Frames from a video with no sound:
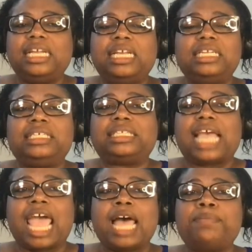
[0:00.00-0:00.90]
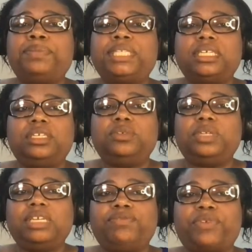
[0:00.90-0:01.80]
it is
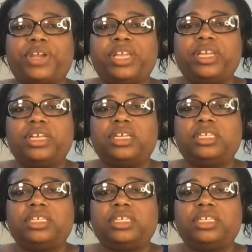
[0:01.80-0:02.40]
absolutely free.